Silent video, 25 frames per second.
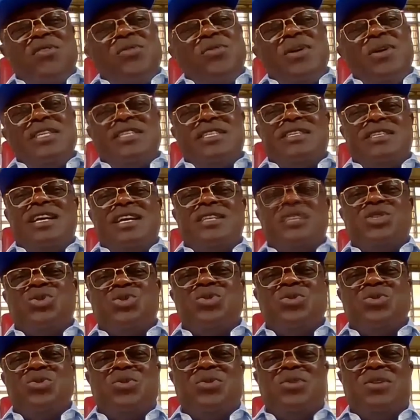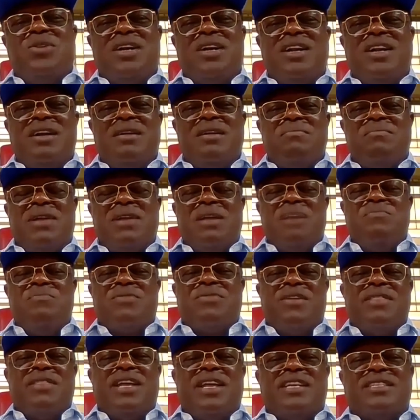And I always say to
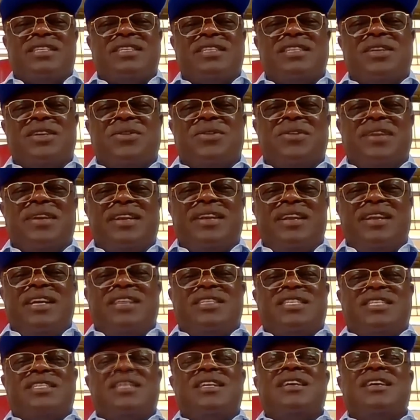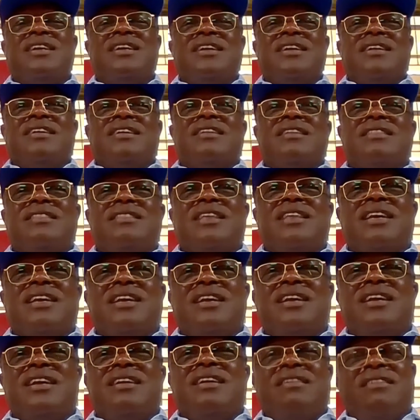uh, my brothers, you know, let
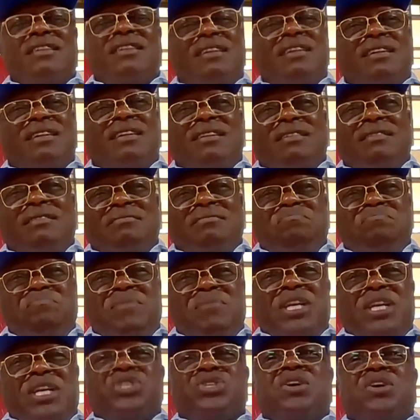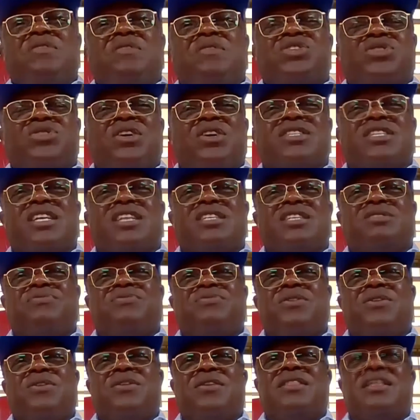the uh, measure of
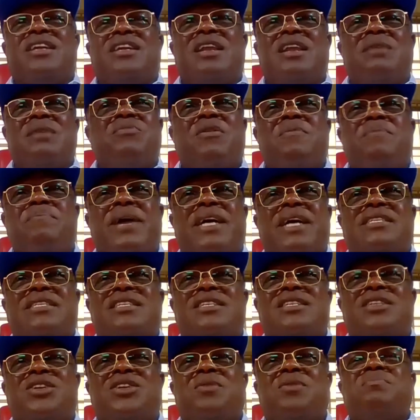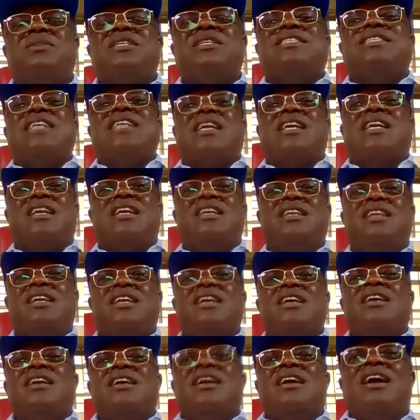success for the Labour Party not be
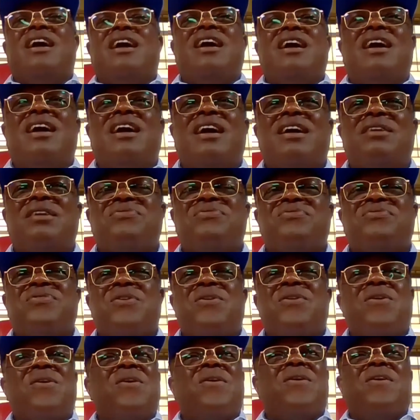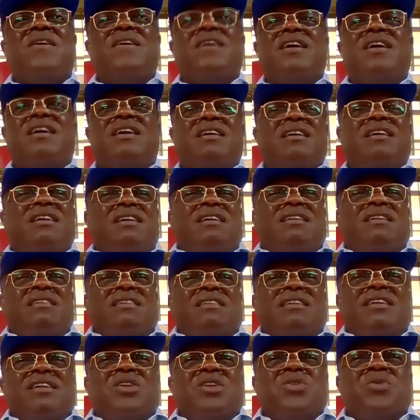taken uh, for,
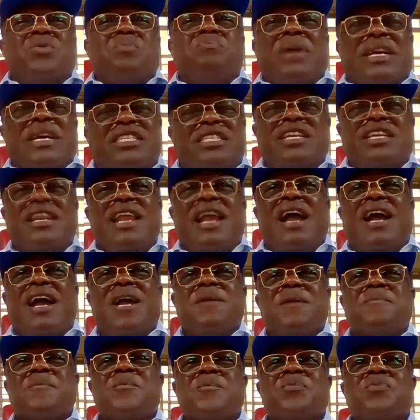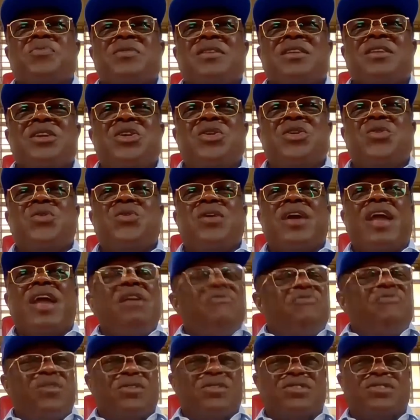uh, you know, personal,
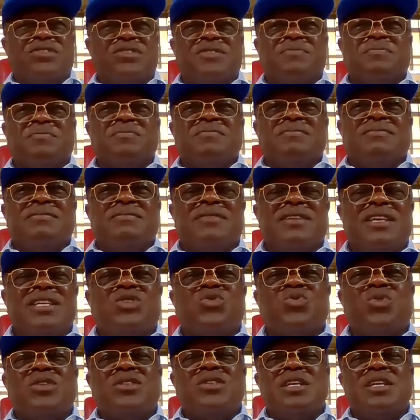you know, effort.